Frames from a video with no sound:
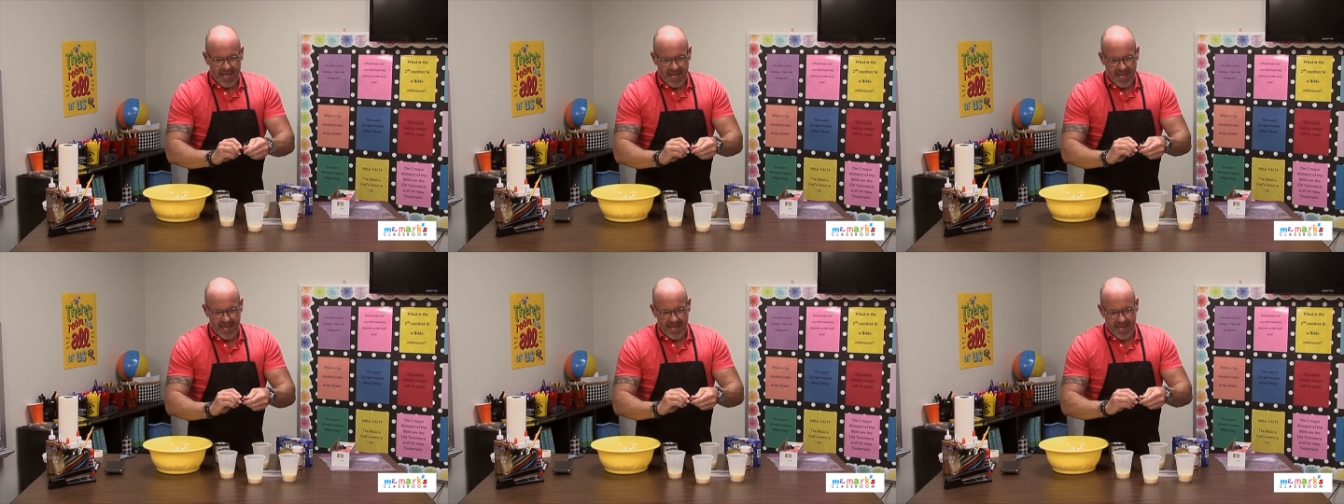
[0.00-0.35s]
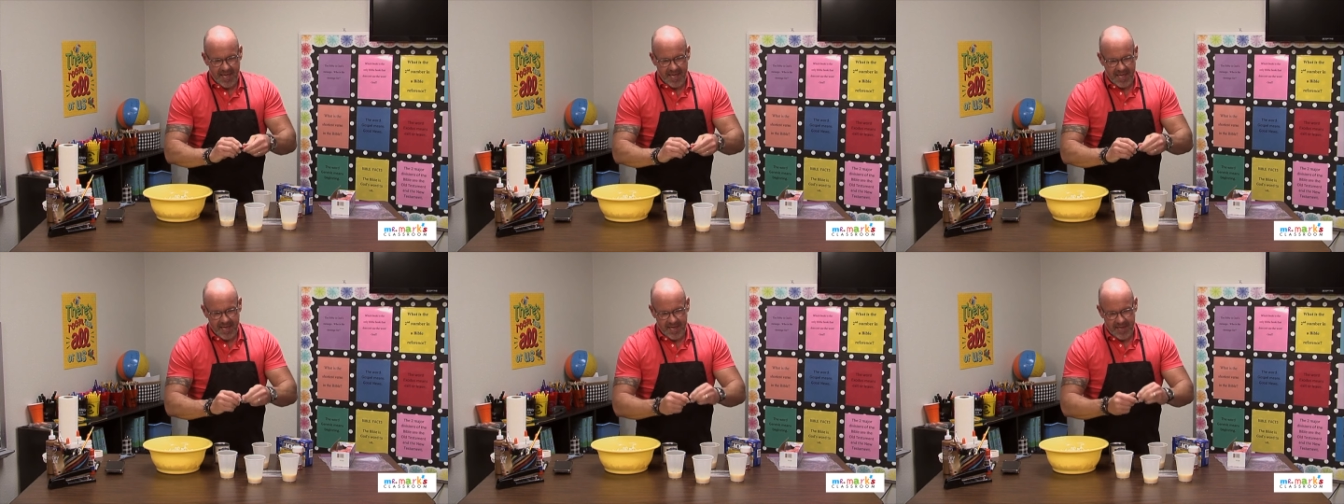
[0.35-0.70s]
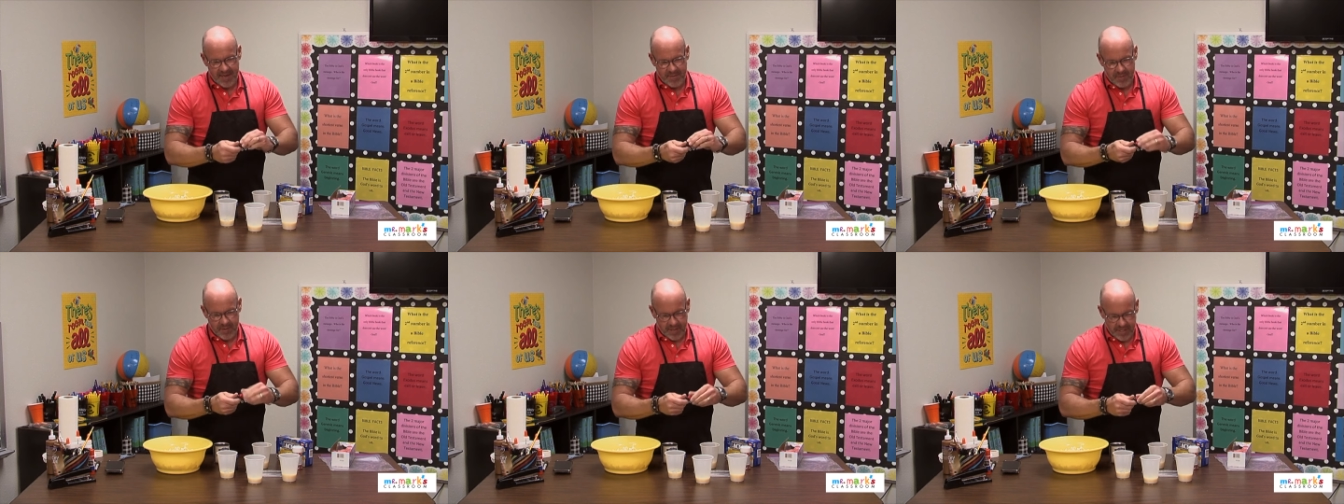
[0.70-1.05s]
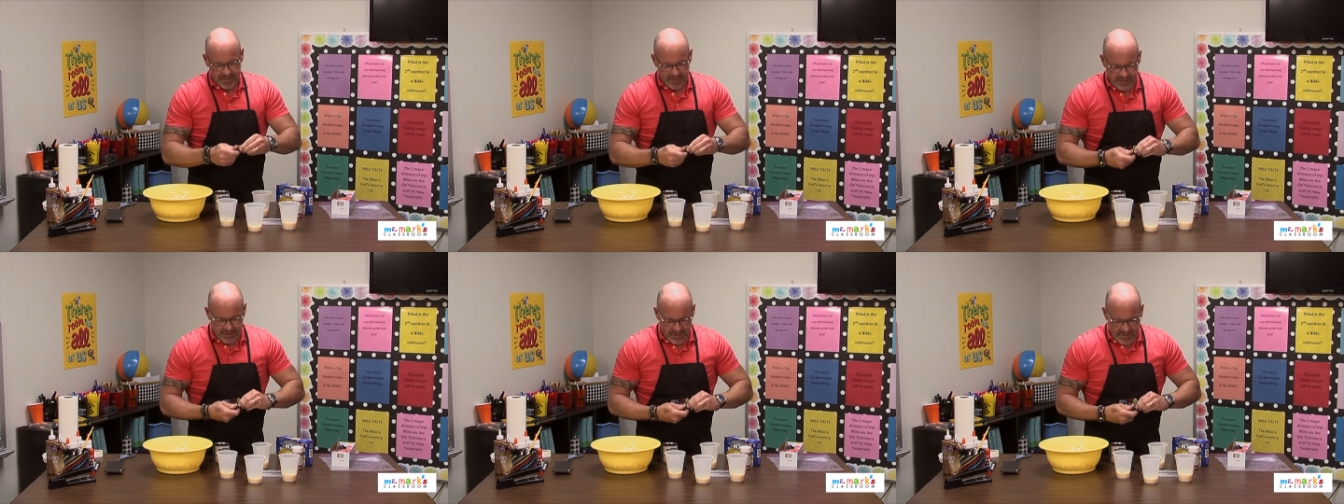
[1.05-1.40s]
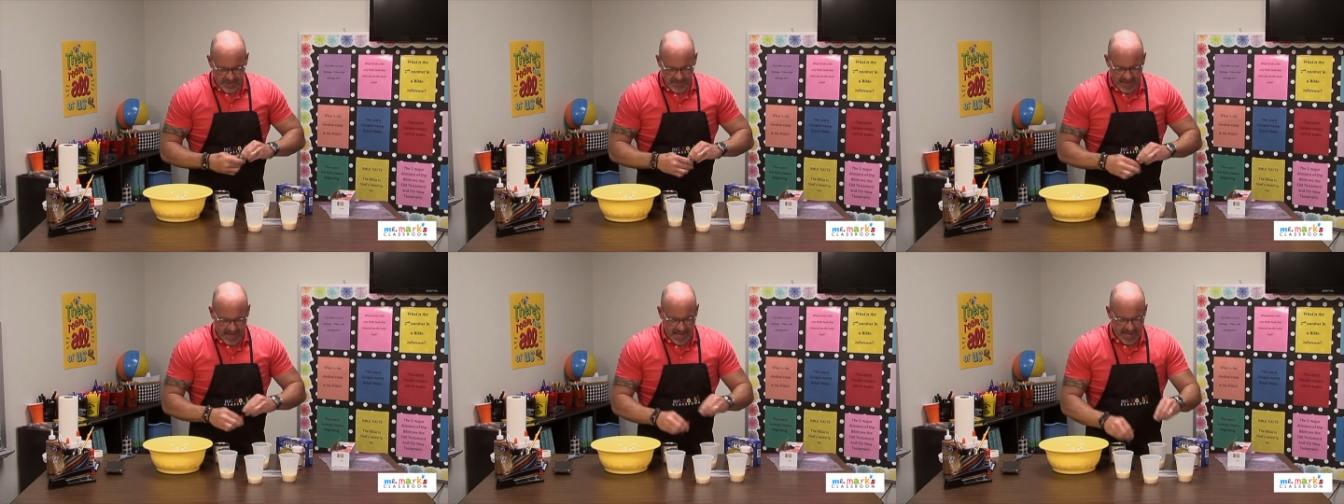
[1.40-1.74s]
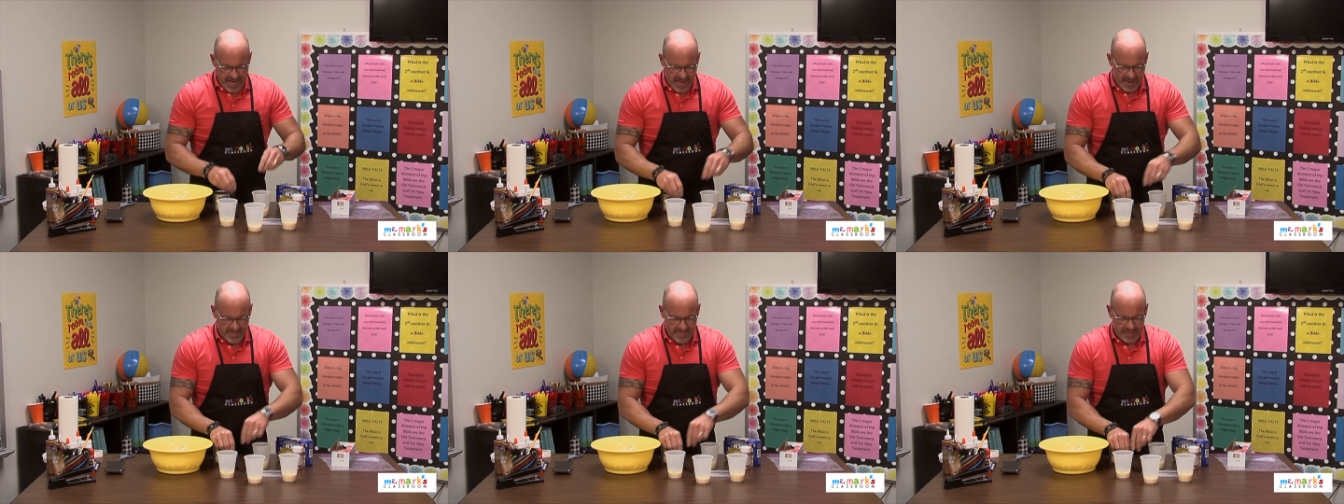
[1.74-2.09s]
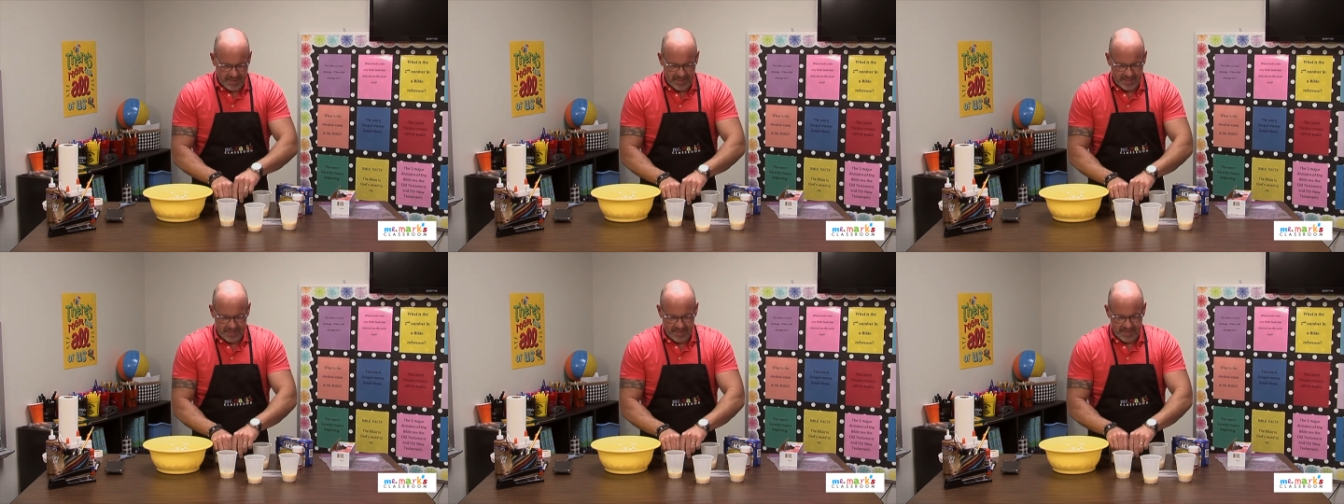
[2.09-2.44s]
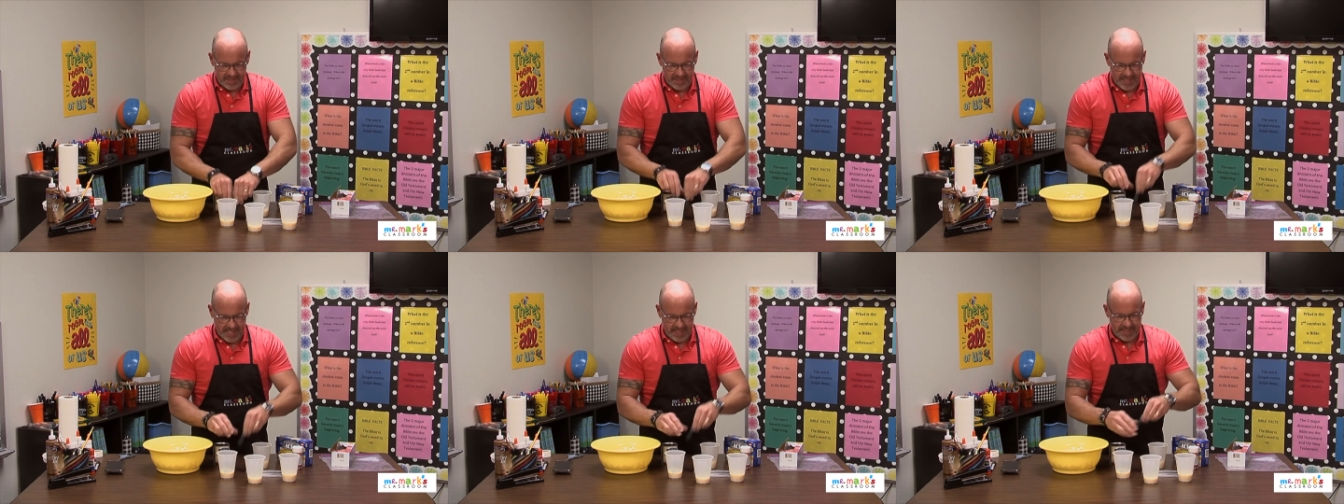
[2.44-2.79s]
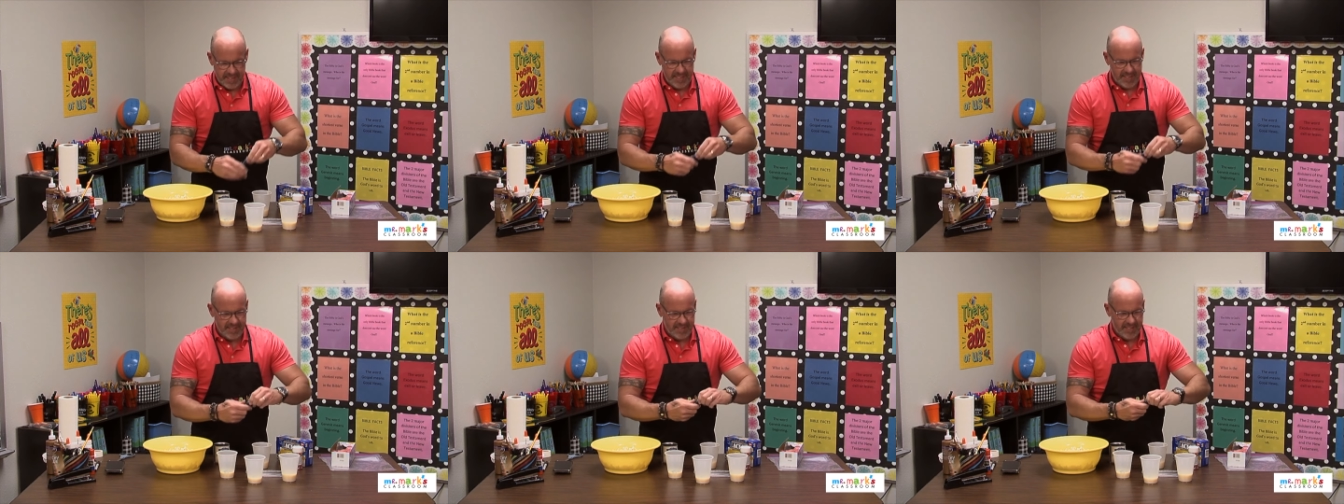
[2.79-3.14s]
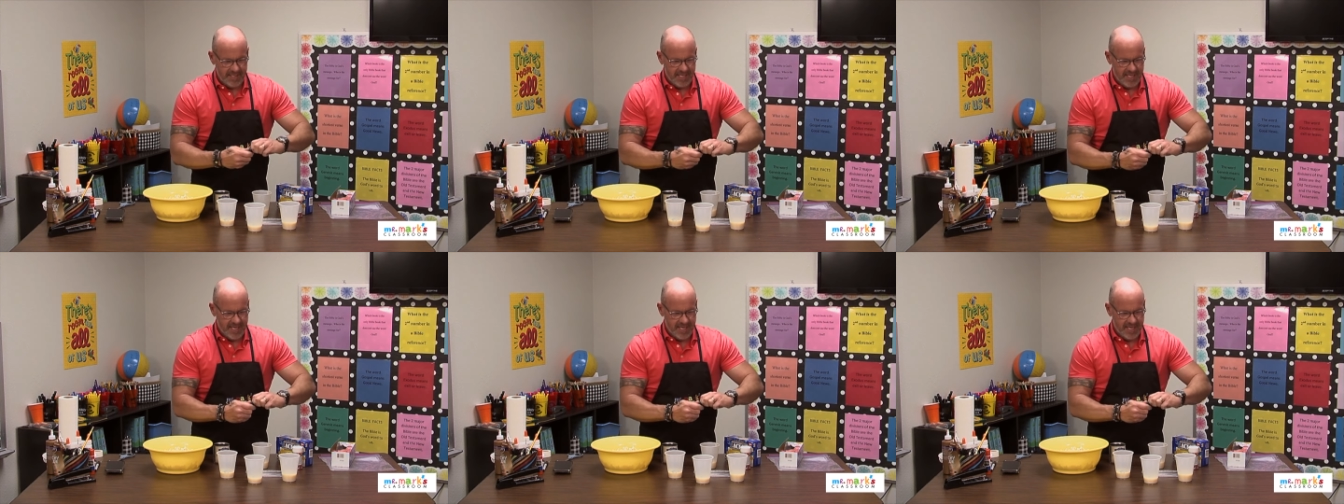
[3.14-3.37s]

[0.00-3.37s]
And we're gonna stir that up in just a second.